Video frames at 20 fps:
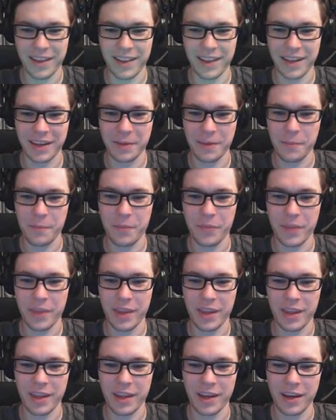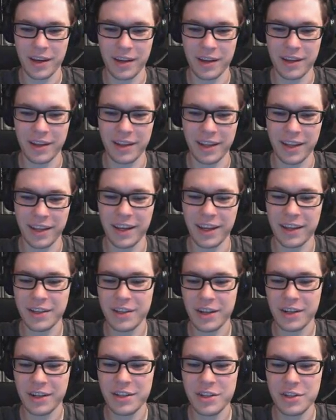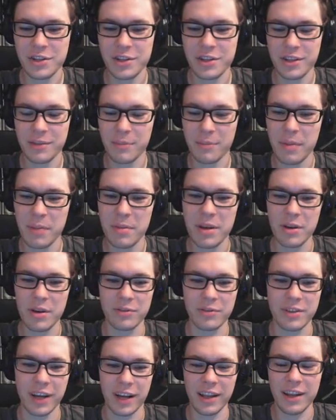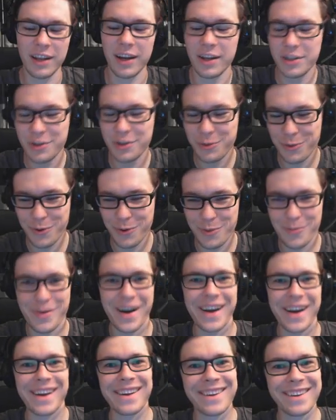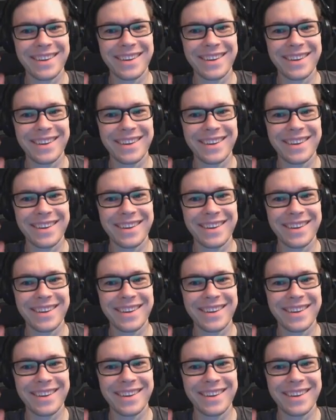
Like, like, and I just, maybe not done, I just want to break.